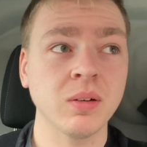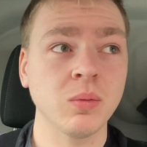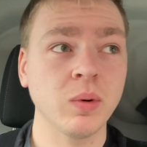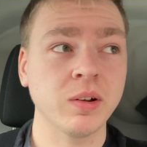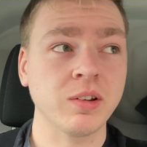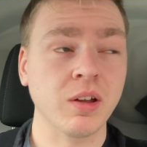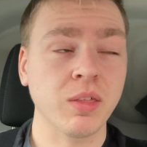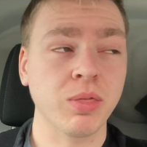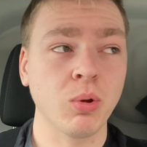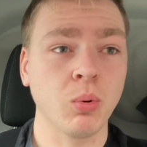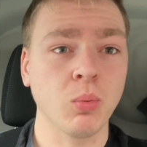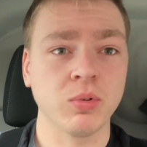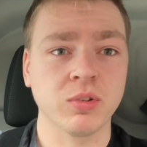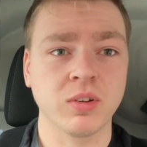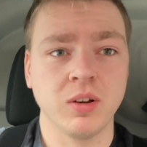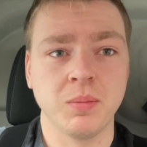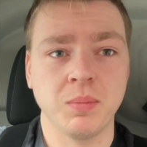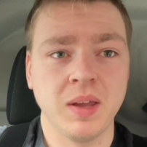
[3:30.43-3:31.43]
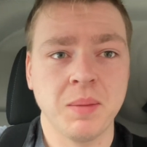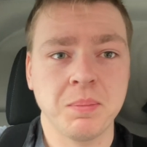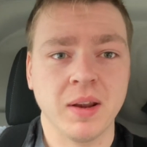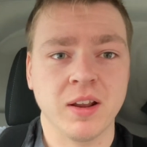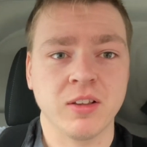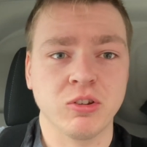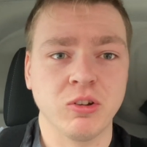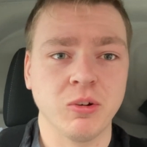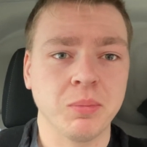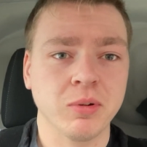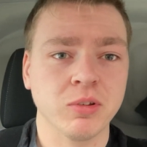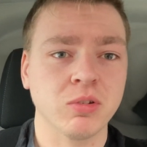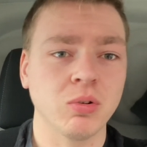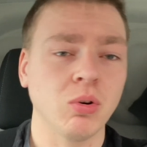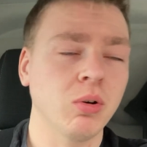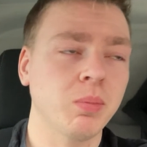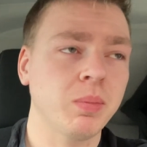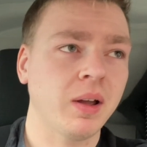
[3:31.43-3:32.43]
which I thought was going to be a big
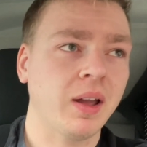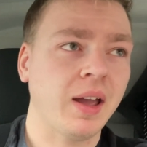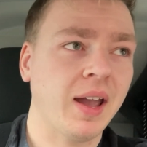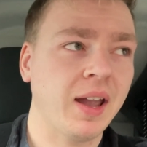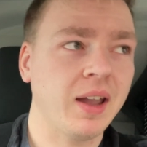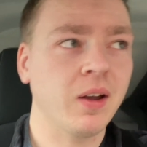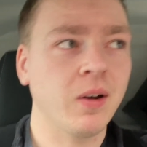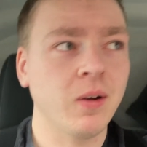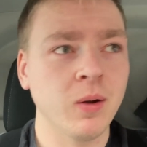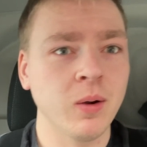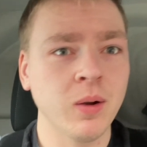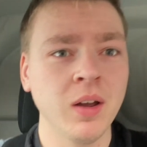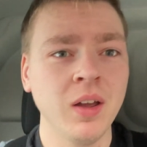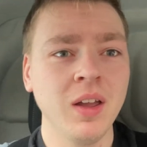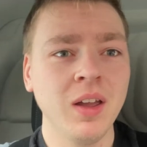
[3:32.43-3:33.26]
superstore, but hey ho,